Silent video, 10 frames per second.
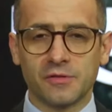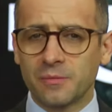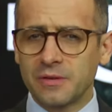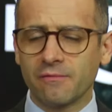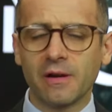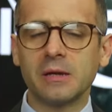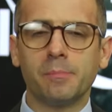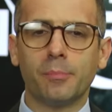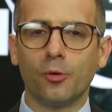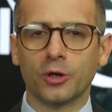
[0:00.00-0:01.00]
something very
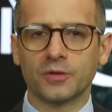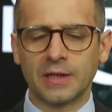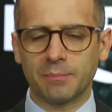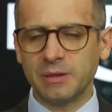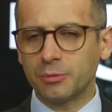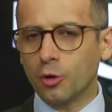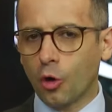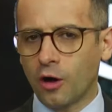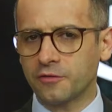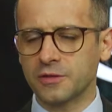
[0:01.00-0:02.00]
important that people
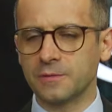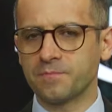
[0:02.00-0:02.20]
often